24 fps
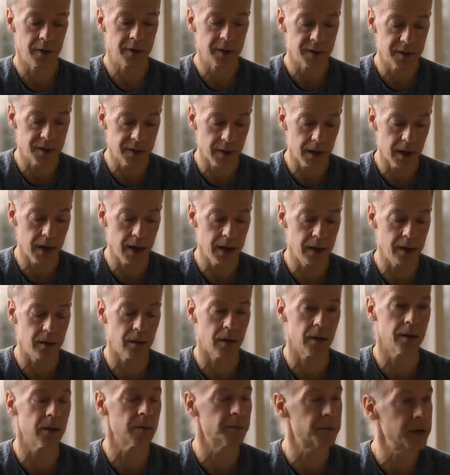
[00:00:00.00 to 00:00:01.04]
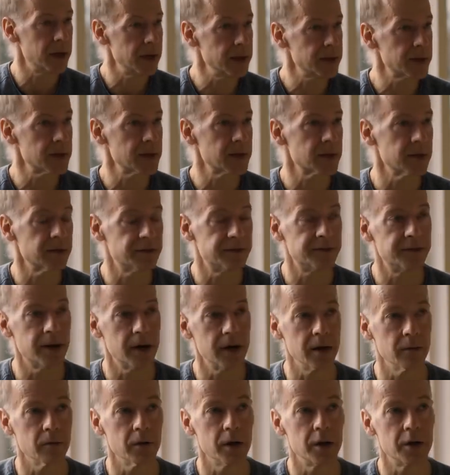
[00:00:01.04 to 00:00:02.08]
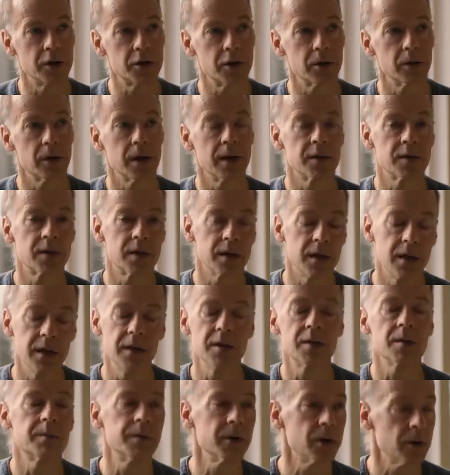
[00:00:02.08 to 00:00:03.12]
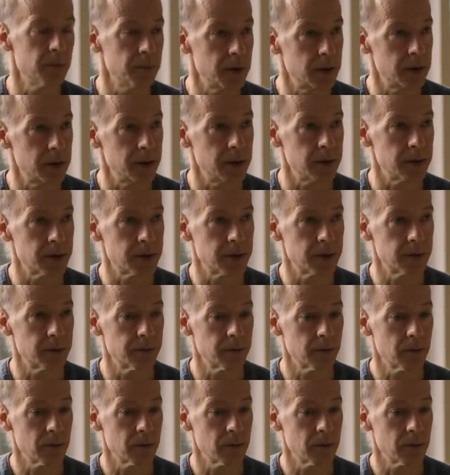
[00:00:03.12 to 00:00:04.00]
designed on the basis of phi ratio, as the Giza pyramid is,